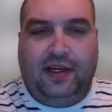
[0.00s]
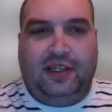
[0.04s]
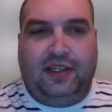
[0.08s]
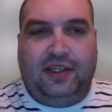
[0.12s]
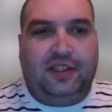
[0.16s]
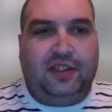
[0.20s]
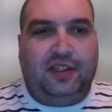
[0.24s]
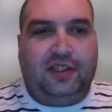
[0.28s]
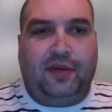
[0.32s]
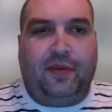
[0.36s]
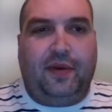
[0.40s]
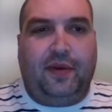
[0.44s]

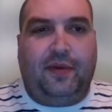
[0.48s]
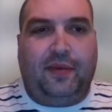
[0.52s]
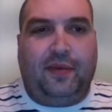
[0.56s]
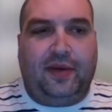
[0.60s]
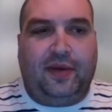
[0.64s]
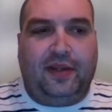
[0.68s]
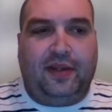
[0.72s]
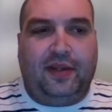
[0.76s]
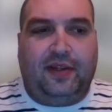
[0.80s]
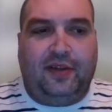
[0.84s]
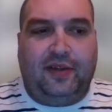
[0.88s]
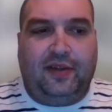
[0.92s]
So we don't
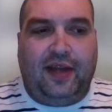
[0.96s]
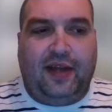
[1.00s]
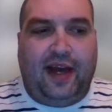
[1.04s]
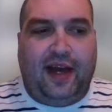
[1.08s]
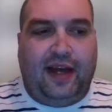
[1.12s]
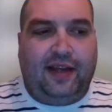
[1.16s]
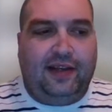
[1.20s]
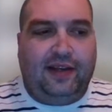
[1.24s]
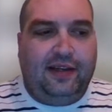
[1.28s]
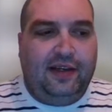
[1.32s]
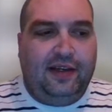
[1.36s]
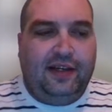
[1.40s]
want to do
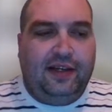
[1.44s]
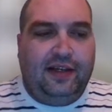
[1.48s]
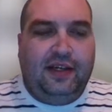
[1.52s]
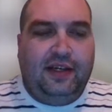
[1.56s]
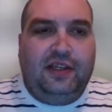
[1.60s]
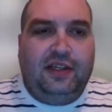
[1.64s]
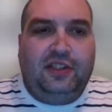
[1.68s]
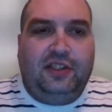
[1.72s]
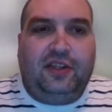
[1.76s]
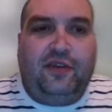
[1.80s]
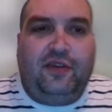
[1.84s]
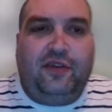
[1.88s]
that.
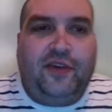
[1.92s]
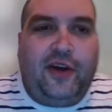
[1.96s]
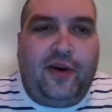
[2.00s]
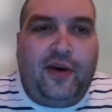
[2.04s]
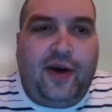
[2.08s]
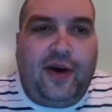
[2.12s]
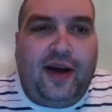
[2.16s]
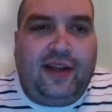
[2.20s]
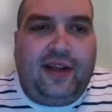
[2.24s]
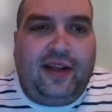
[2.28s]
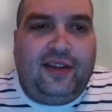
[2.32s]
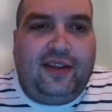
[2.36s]
So if you go
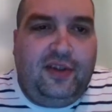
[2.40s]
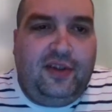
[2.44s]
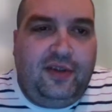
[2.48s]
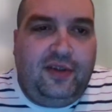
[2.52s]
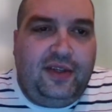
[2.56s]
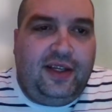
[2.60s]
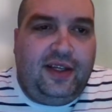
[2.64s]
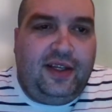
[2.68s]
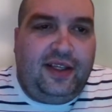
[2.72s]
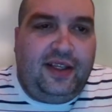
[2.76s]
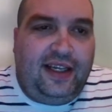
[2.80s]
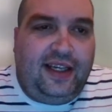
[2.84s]
out to
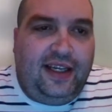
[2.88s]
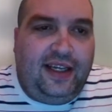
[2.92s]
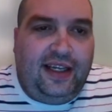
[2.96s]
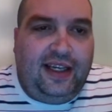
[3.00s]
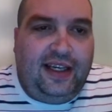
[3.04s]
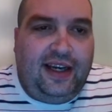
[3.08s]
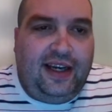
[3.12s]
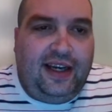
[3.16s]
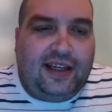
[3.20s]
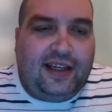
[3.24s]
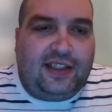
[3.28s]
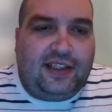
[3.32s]
the
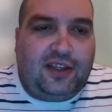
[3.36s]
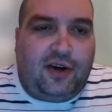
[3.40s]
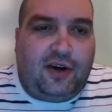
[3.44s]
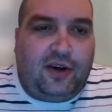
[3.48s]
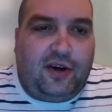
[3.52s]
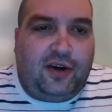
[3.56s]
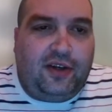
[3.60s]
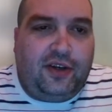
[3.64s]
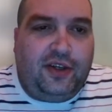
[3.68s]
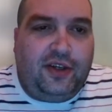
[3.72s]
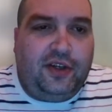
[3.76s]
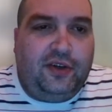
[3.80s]

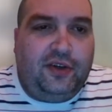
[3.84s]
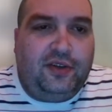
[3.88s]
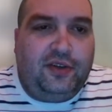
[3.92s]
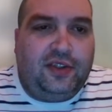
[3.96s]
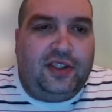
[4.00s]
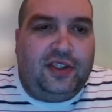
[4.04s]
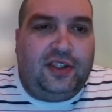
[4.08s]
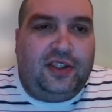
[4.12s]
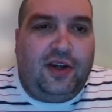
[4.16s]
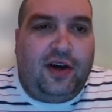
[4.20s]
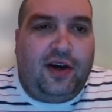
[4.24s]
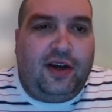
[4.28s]

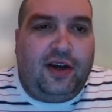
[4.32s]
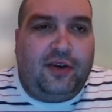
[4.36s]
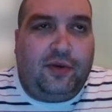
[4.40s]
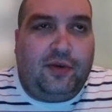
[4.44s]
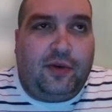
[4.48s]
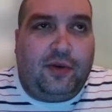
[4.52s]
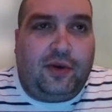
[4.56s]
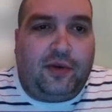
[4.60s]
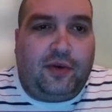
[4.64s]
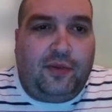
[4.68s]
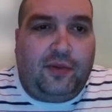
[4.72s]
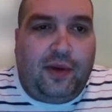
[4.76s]

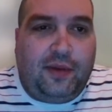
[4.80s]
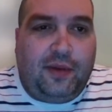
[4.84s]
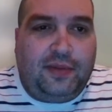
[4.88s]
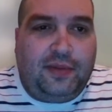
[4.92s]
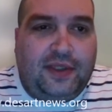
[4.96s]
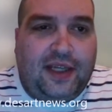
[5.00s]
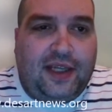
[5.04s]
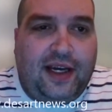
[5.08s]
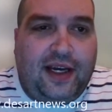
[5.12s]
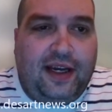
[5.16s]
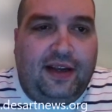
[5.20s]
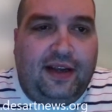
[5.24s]
desartnews.org
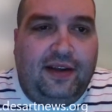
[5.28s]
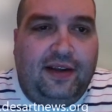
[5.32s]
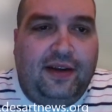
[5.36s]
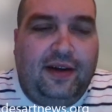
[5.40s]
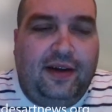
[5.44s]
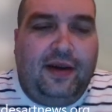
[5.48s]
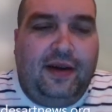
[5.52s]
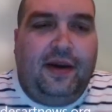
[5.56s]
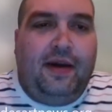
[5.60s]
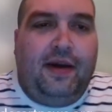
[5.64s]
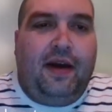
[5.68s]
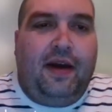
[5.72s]
website,
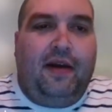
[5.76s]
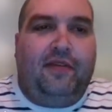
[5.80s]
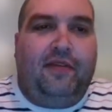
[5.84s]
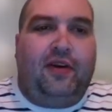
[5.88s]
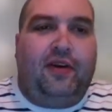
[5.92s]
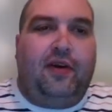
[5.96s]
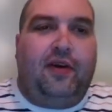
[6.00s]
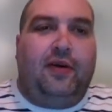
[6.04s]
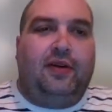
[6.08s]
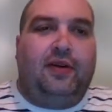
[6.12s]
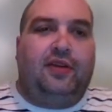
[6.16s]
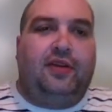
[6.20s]
if you
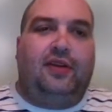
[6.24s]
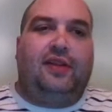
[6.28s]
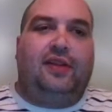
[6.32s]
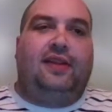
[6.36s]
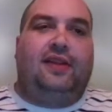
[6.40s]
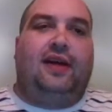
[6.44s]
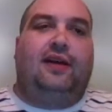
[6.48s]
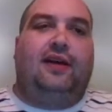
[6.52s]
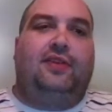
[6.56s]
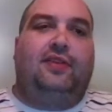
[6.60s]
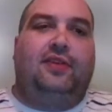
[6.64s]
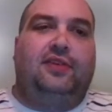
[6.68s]
go under the
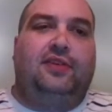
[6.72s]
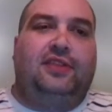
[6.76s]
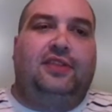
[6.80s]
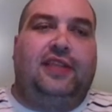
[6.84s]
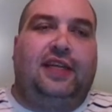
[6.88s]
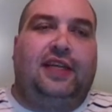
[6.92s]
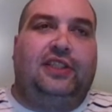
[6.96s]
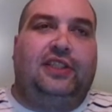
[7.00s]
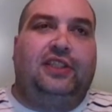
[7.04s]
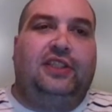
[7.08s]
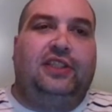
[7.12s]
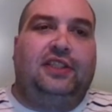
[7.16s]
download
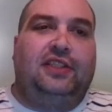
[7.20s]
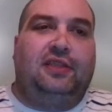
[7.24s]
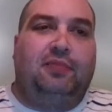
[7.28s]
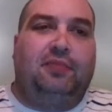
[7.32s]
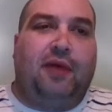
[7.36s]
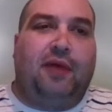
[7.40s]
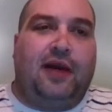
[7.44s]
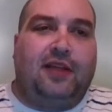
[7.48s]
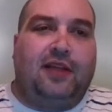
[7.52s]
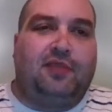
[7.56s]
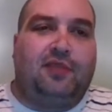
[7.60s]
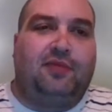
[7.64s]
sections, the
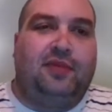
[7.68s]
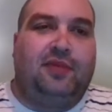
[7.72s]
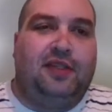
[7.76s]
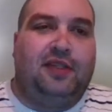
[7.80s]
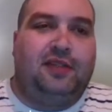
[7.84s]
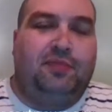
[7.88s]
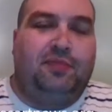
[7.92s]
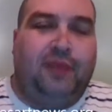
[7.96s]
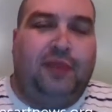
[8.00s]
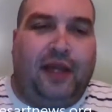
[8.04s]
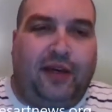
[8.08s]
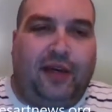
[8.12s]
password is
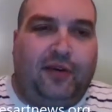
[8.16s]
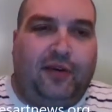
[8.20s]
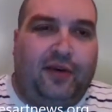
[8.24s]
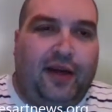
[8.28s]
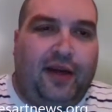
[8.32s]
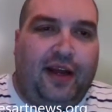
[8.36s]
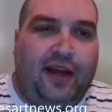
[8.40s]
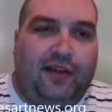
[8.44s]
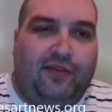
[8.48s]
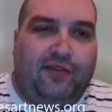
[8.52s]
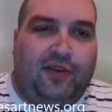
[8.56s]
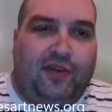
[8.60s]

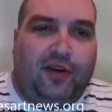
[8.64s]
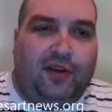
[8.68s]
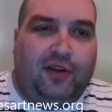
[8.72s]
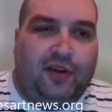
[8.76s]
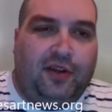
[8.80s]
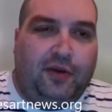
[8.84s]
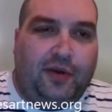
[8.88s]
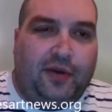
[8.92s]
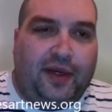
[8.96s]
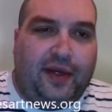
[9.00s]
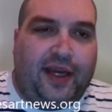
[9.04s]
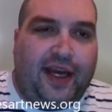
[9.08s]
BeCreative, all
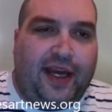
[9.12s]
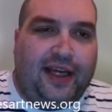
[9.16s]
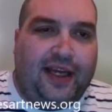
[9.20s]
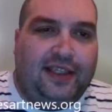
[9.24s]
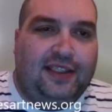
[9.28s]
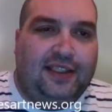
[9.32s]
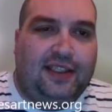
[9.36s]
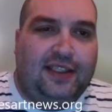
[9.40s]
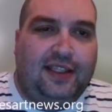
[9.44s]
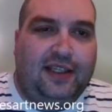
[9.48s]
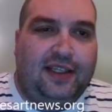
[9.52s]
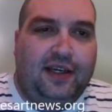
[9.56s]

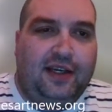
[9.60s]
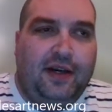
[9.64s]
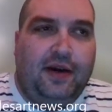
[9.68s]
lowercase.